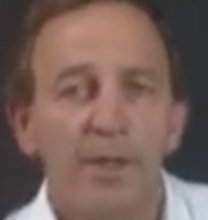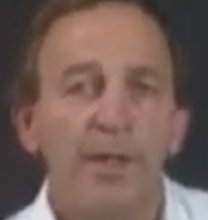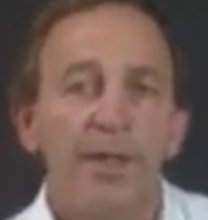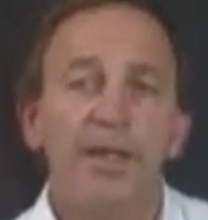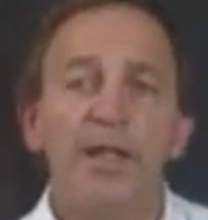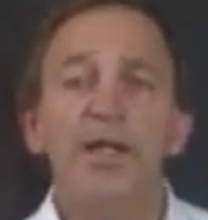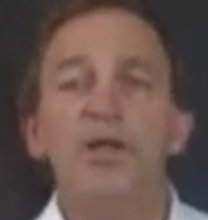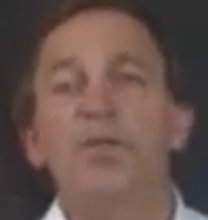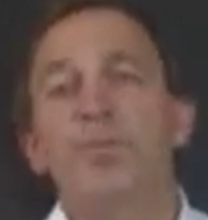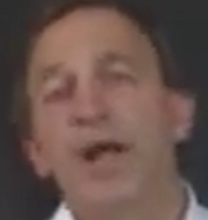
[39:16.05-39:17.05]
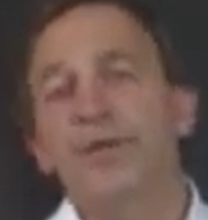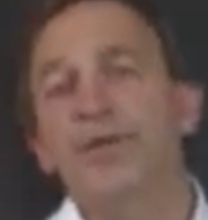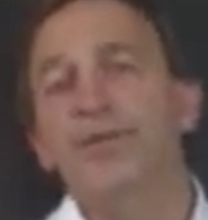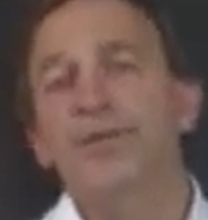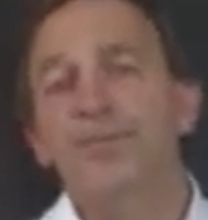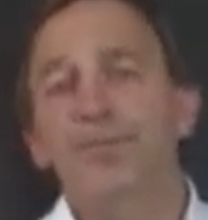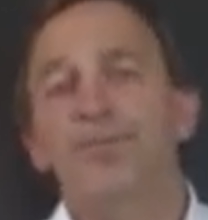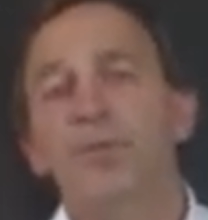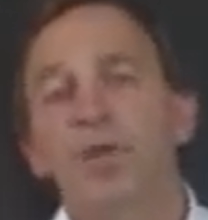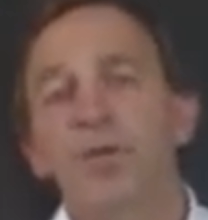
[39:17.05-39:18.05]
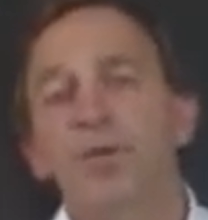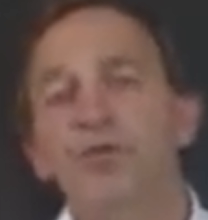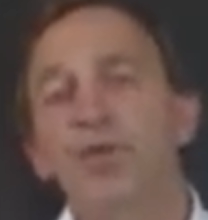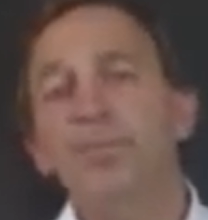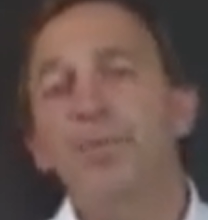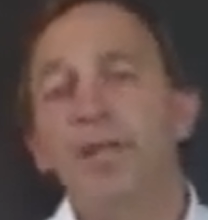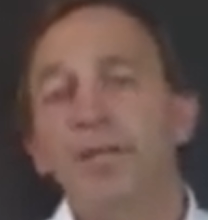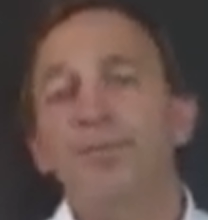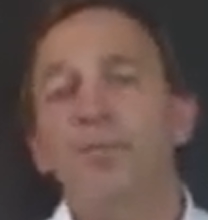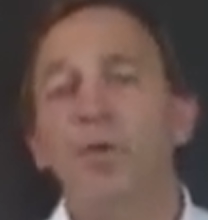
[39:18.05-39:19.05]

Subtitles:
In clinical practice, the GP